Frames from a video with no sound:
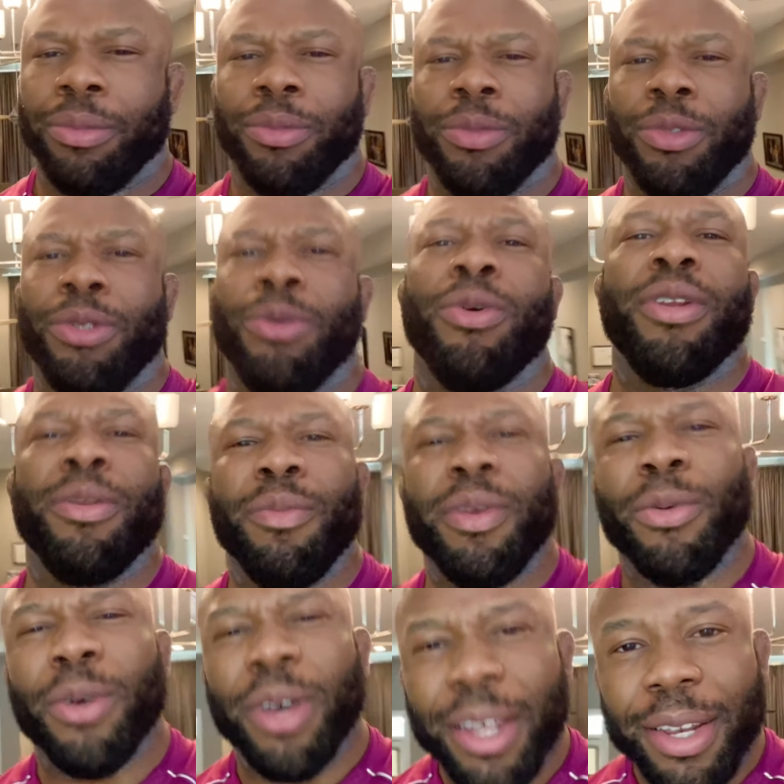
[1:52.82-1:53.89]
you want to be
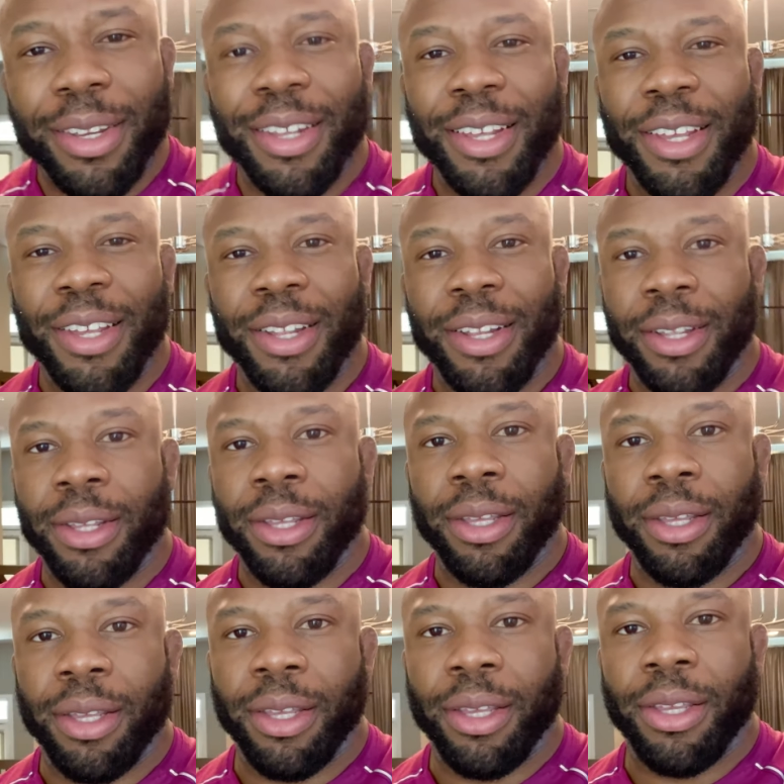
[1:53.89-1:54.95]
what
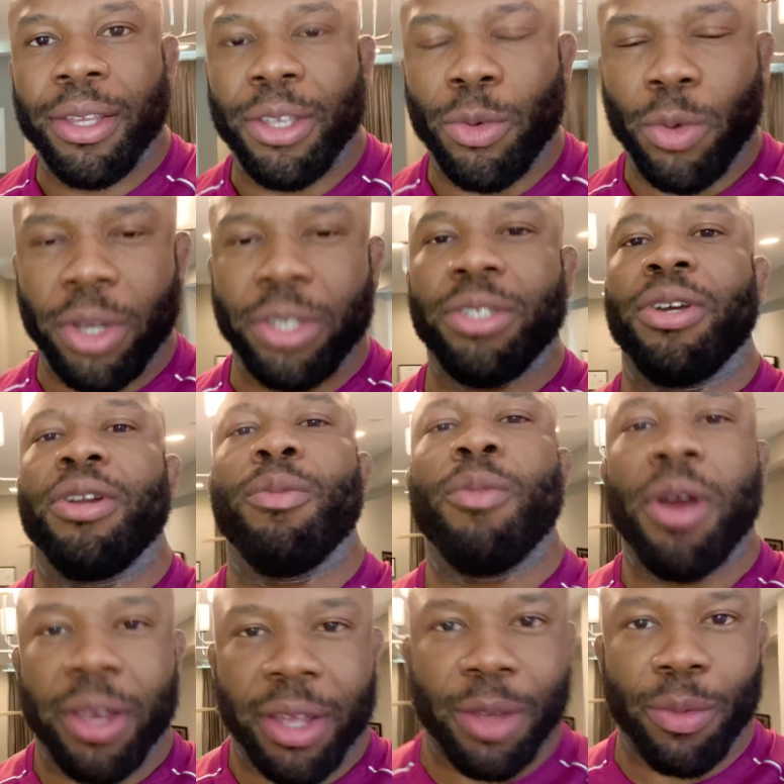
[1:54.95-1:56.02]
you want to start a
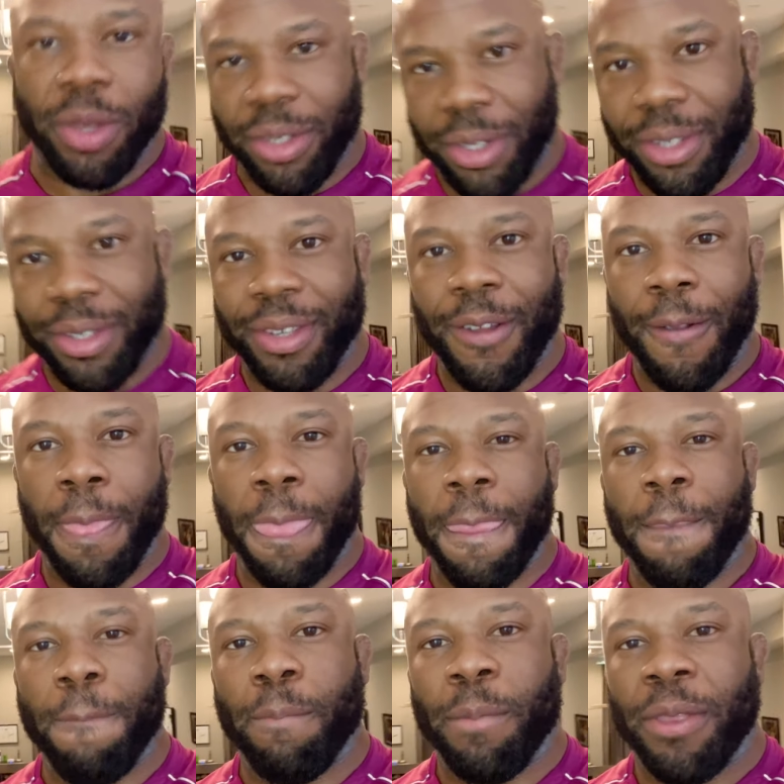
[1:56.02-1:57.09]
marketing business
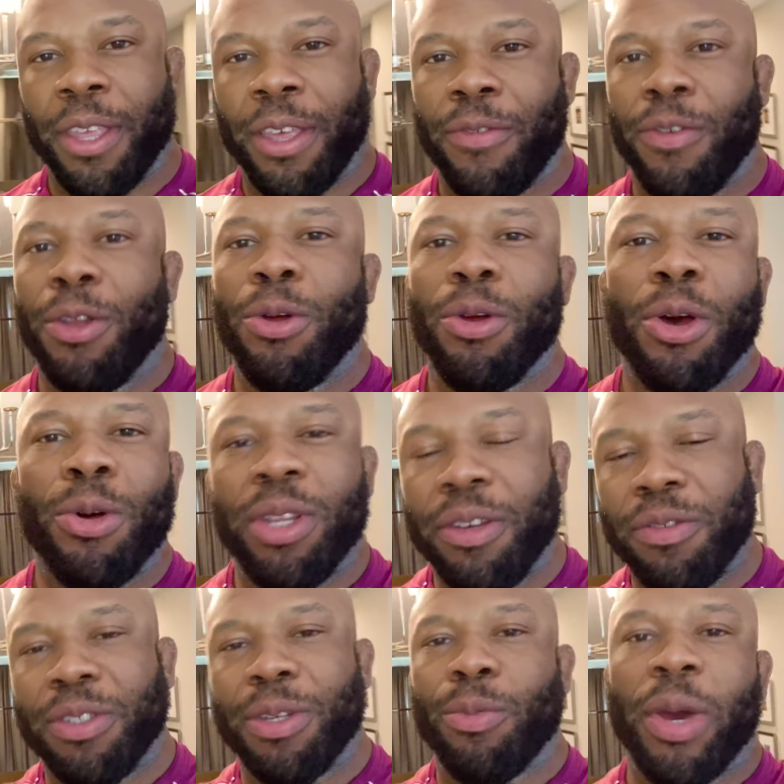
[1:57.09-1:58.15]
if you don't go lift
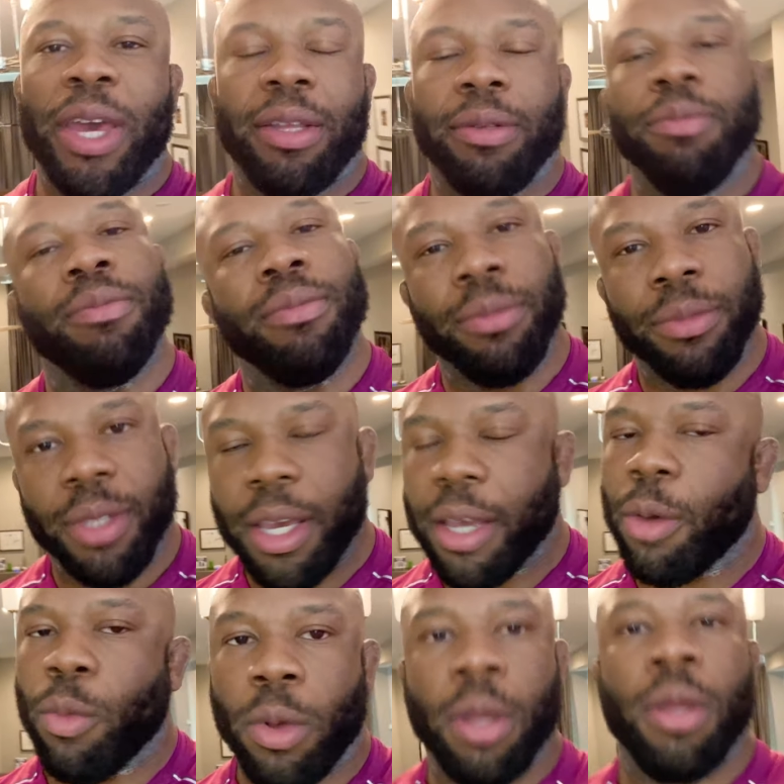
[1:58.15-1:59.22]
some weight yeah,
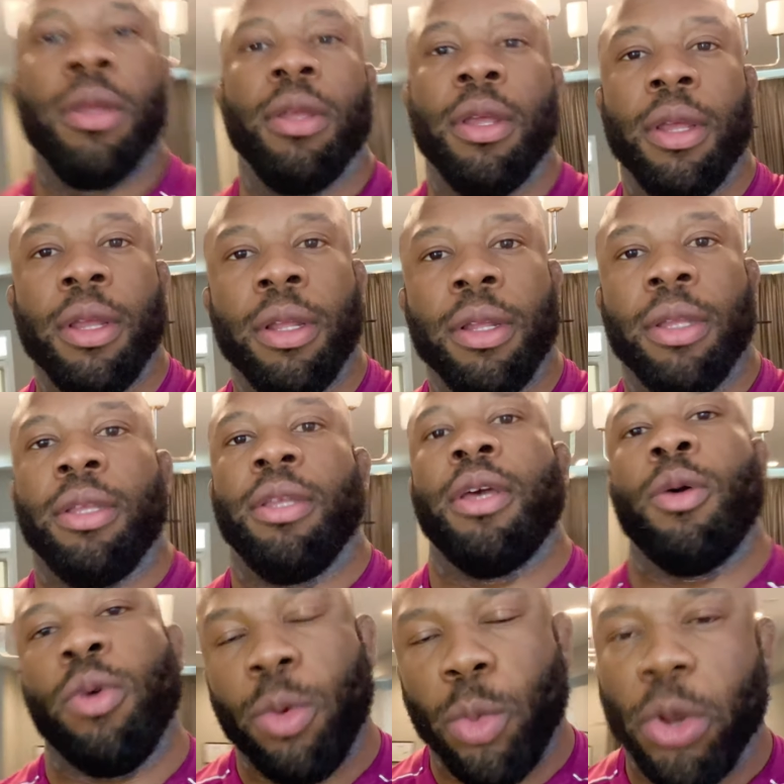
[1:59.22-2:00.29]
I
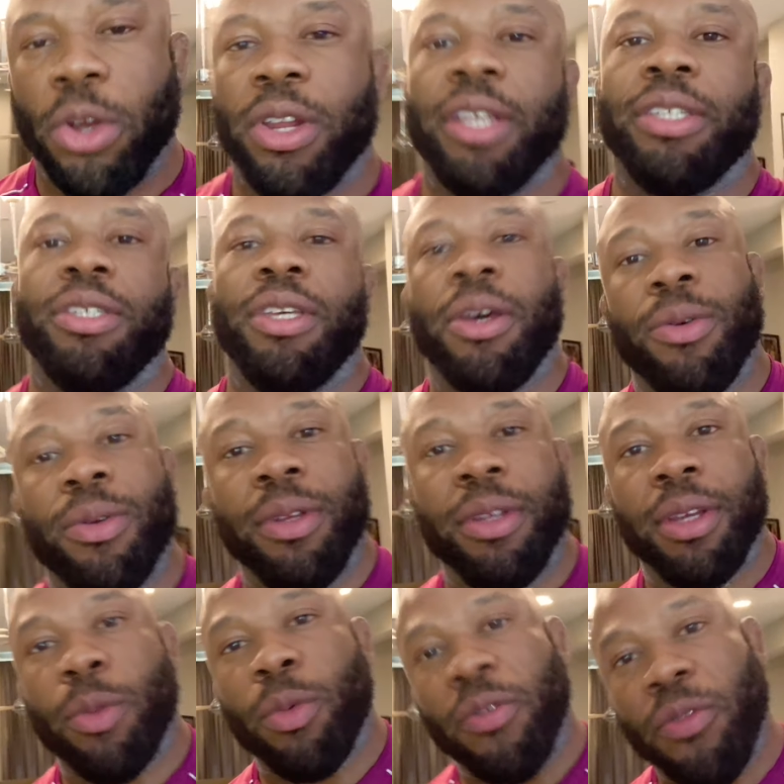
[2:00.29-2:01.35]
want to work on SEO.
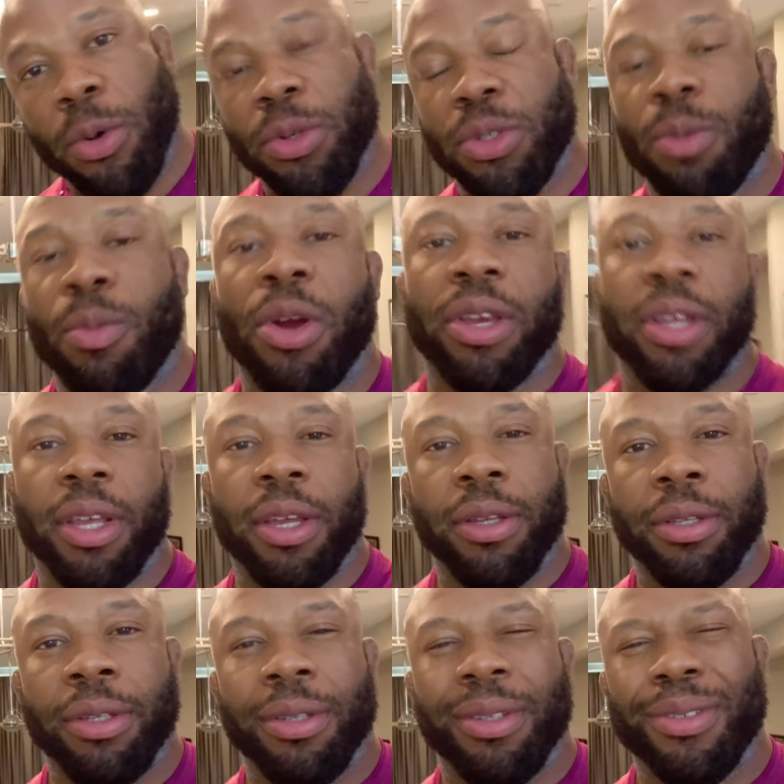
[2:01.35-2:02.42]
I want to focus on marketing.
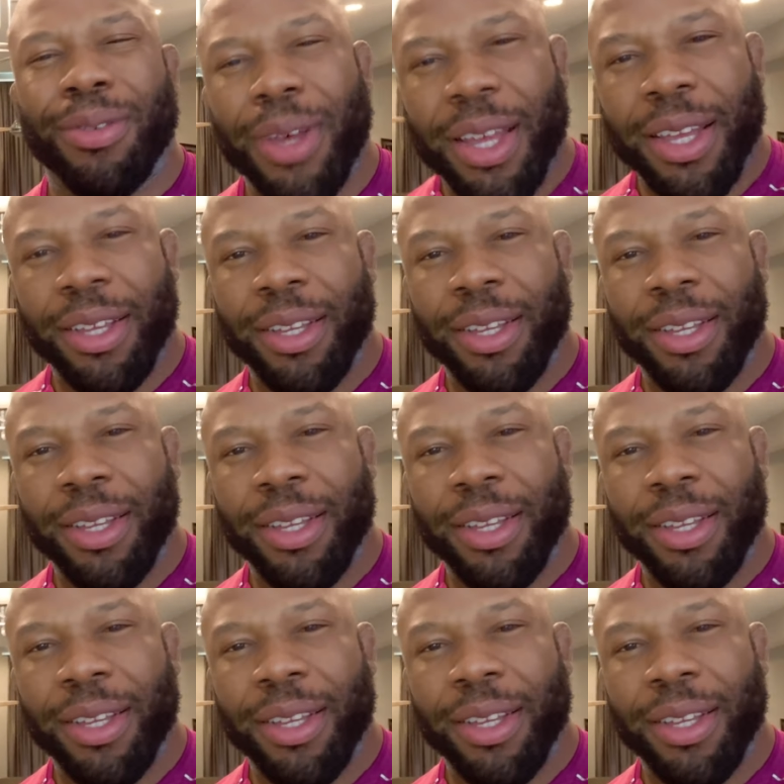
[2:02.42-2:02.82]
What?